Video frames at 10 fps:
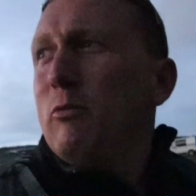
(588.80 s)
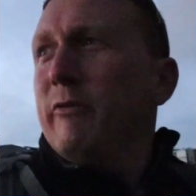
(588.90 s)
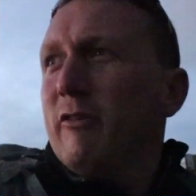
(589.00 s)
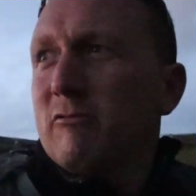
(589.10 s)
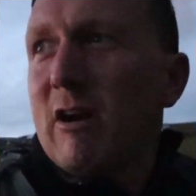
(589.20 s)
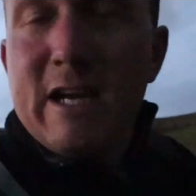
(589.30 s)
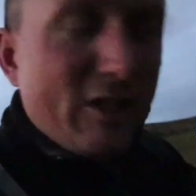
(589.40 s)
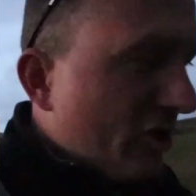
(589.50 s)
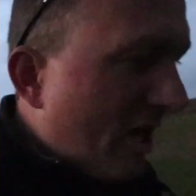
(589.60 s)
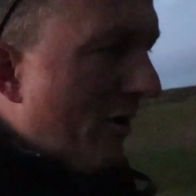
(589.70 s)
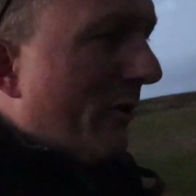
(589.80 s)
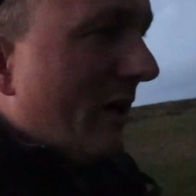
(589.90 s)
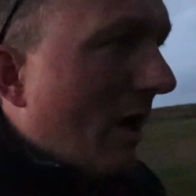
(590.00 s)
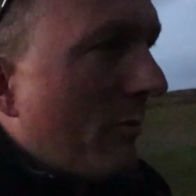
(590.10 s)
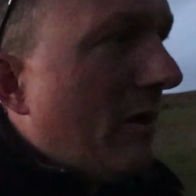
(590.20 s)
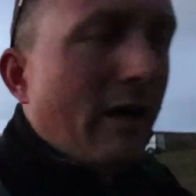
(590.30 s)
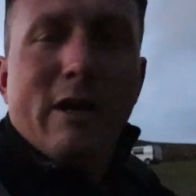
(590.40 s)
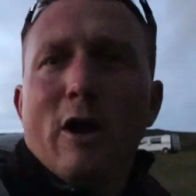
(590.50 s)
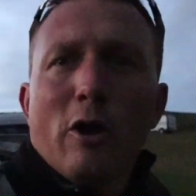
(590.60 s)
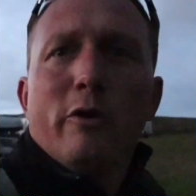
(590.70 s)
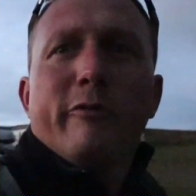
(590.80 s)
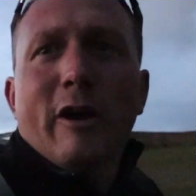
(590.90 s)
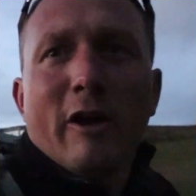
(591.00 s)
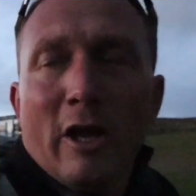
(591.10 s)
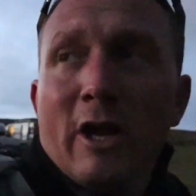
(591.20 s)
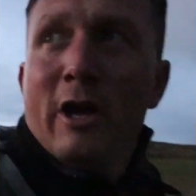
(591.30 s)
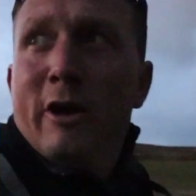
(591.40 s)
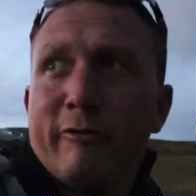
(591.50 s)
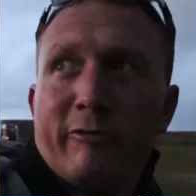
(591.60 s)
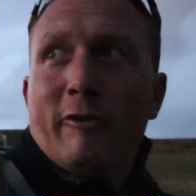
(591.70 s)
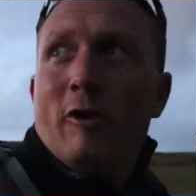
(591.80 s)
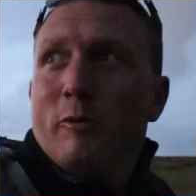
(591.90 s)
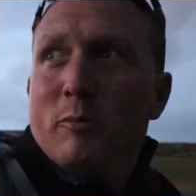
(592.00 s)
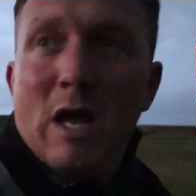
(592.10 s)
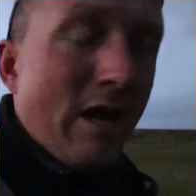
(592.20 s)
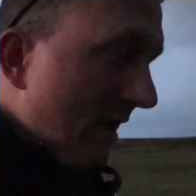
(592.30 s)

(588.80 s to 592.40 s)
with a rain shower coming in over from